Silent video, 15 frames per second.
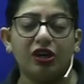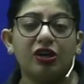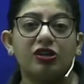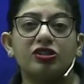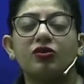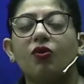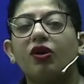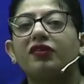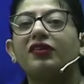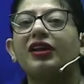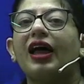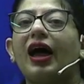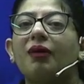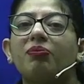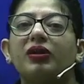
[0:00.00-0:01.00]
So what will
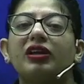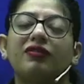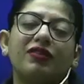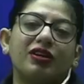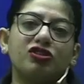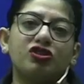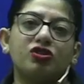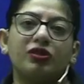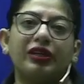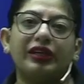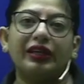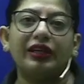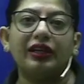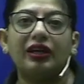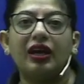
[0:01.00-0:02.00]
happen
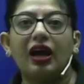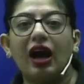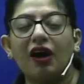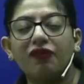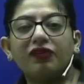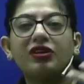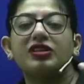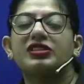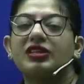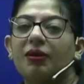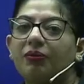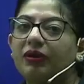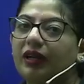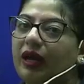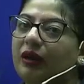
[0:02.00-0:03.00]
eventually after
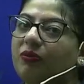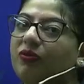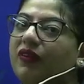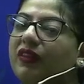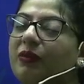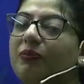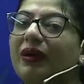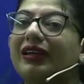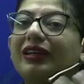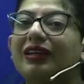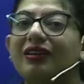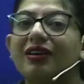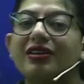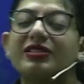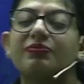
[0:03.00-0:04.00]
some time when the
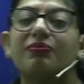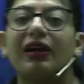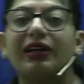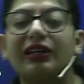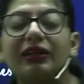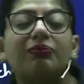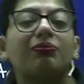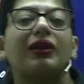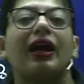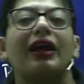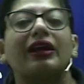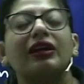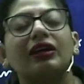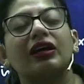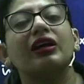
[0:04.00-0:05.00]
bacteria is
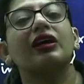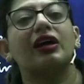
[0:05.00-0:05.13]
multiplying,